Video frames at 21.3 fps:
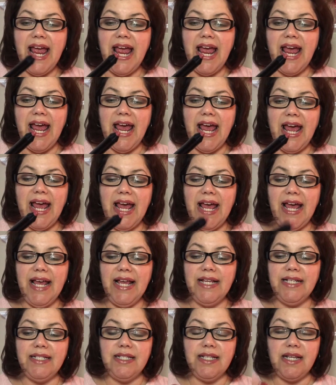
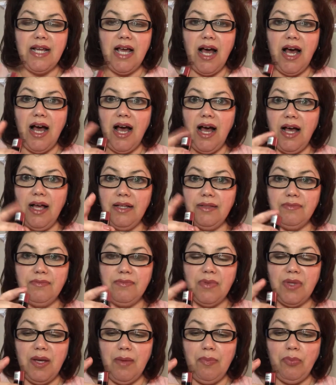and
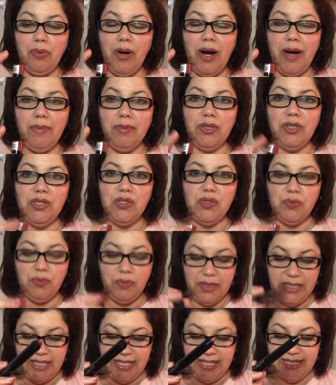the primer is a
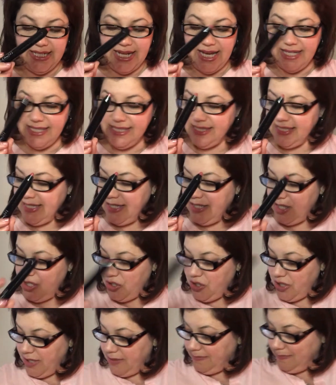really nice
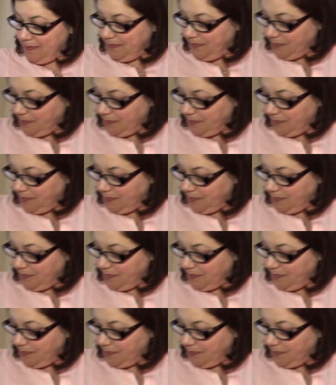addition.